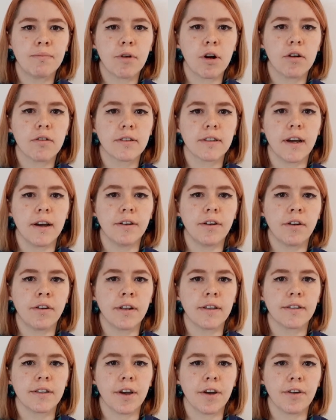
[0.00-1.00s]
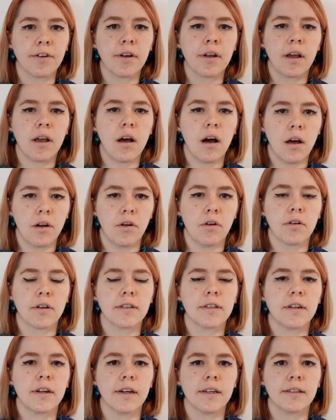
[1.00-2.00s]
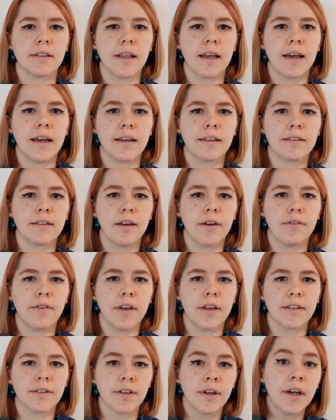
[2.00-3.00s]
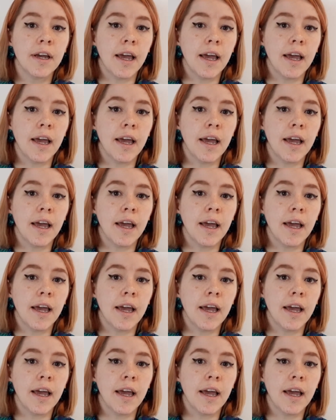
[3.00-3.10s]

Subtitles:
peroxide on its own can't oxidize the hair surface.